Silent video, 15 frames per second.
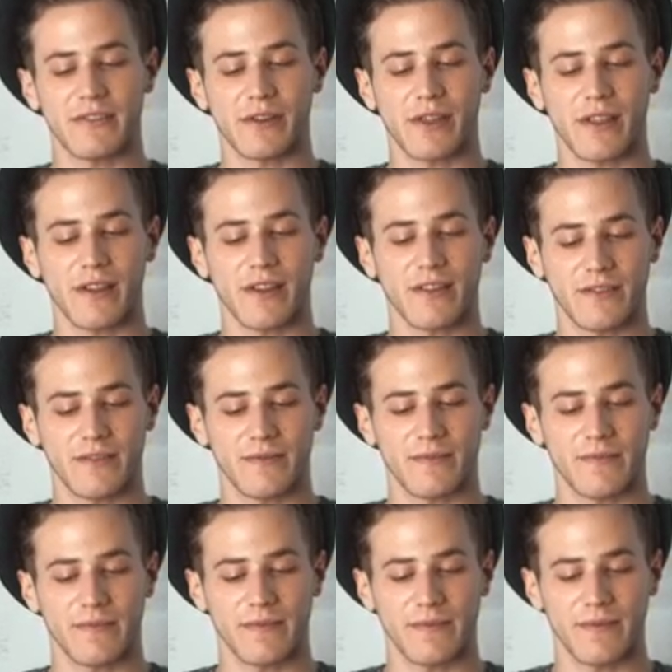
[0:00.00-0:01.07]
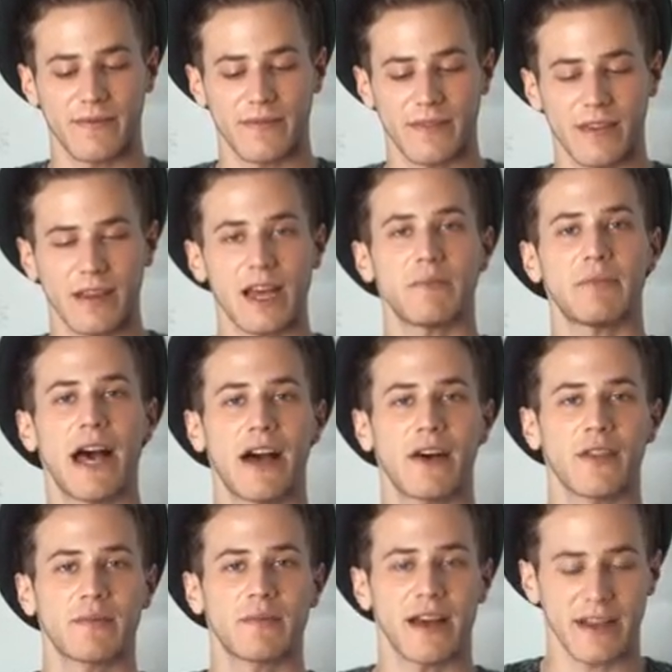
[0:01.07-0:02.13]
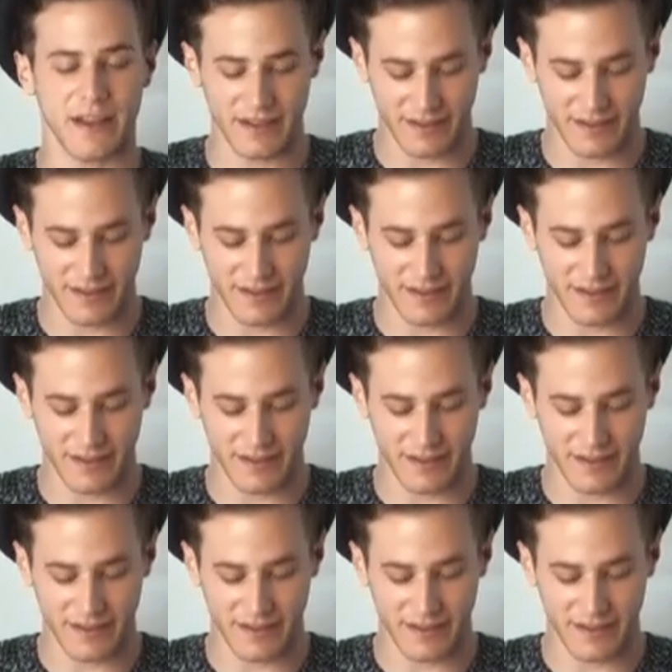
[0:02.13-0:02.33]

everything? A pat on the back.